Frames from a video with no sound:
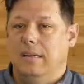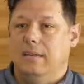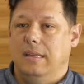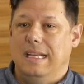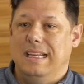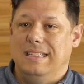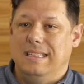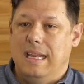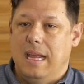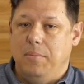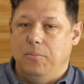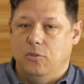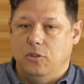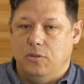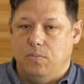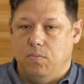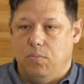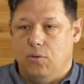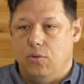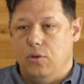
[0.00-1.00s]
His, his name
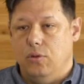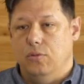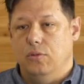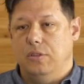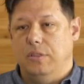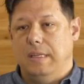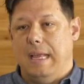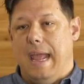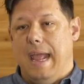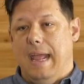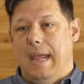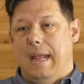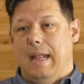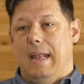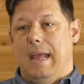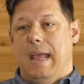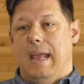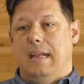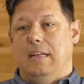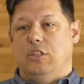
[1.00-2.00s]
was Bruce,
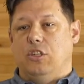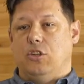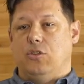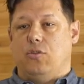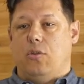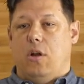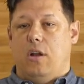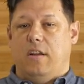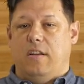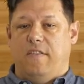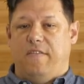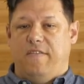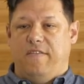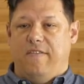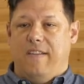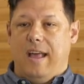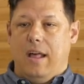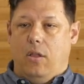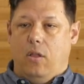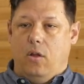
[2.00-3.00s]
and a truck
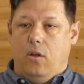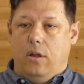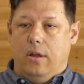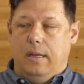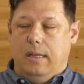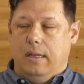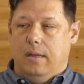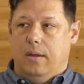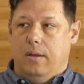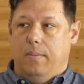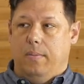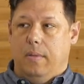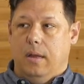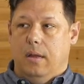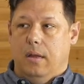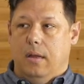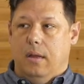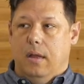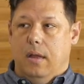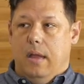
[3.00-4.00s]
fell on him
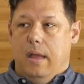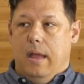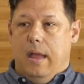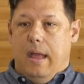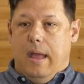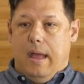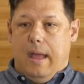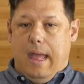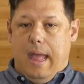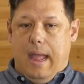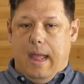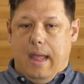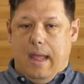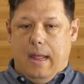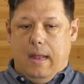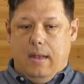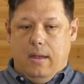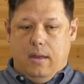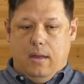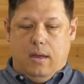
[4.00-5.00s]
wow.
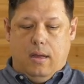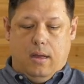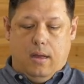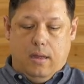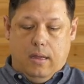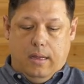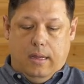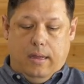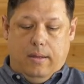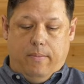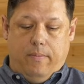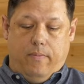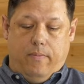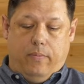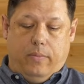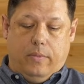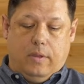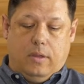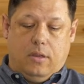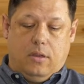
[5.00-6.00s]
and uh, it
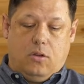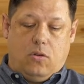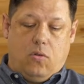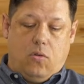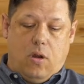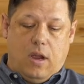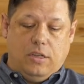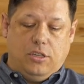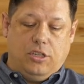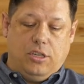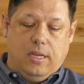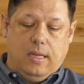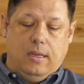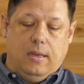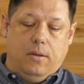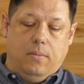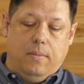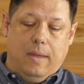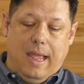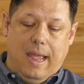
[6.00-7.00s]
crushed
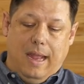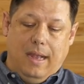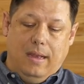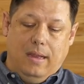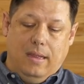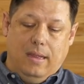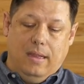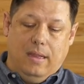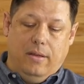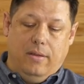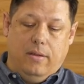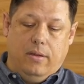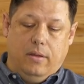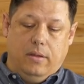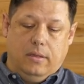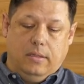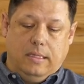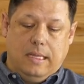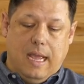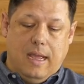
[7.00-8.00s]
him and
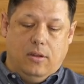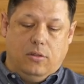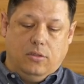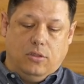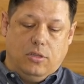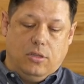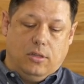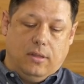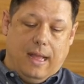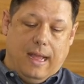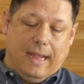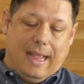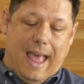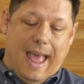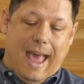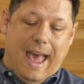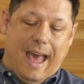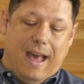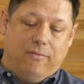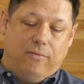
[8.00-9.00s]
down to
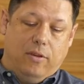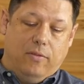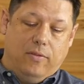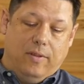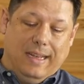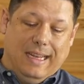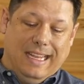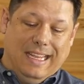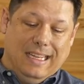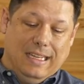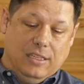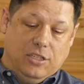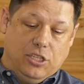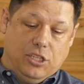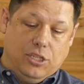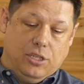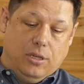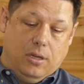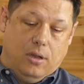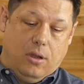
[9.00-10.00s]
like half of an
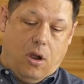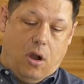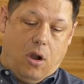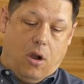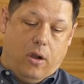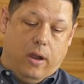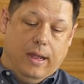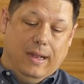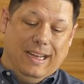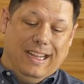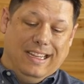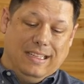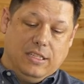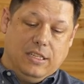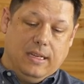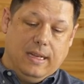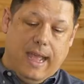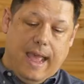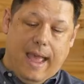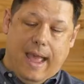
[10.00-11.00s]
inch or an
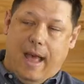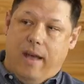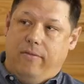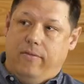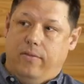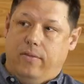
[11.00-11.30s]
inch and a half.